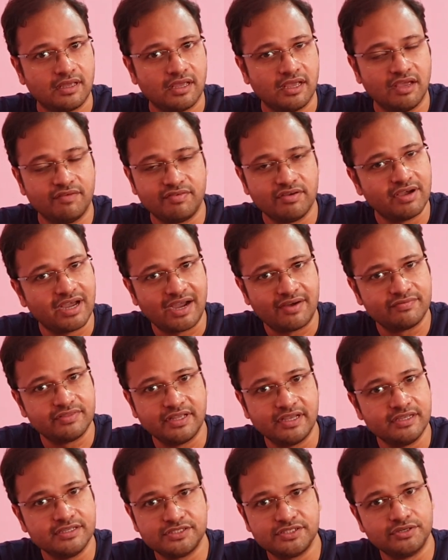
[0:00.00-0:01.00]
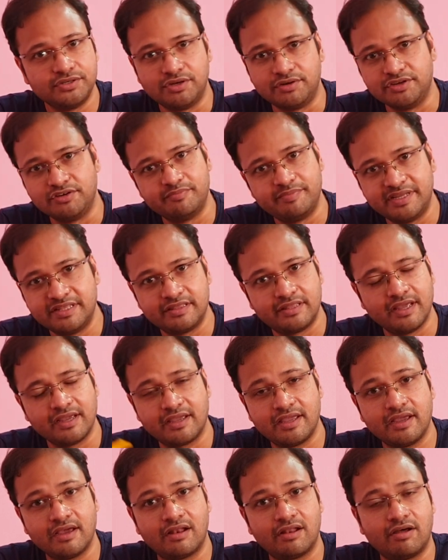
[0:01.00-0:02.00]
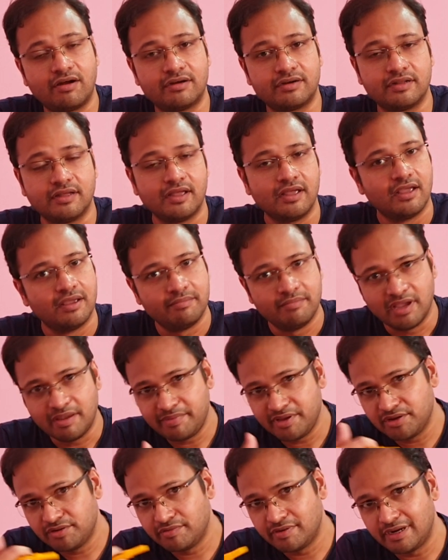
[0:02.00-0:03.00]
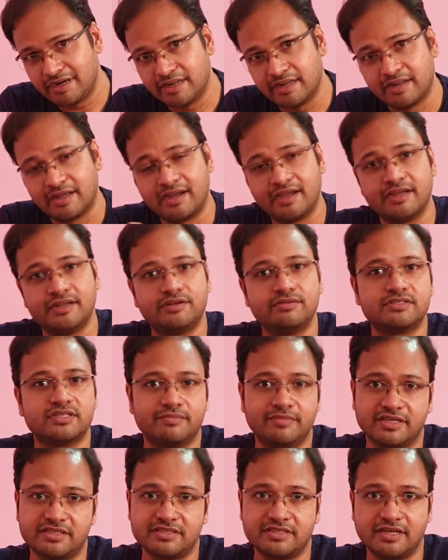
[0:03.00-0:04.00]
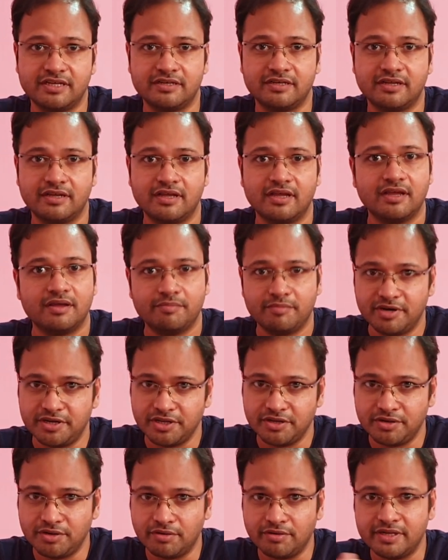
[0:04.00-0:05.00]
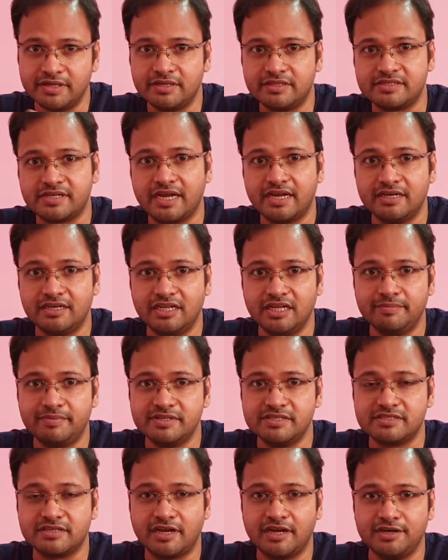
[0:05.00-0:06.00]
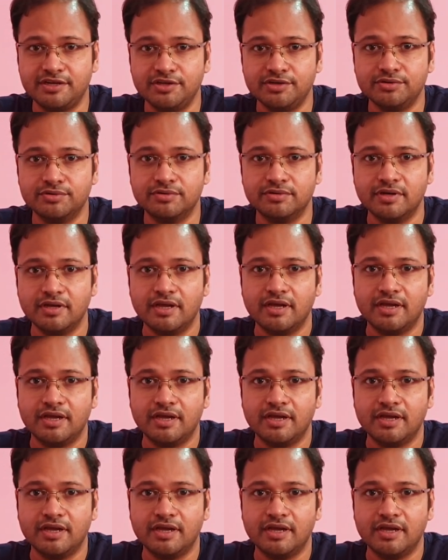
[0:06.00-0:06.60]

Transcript: If you have these, you've been thinking a lot, maybe you will deny it to some extent, but inside, deep inside you,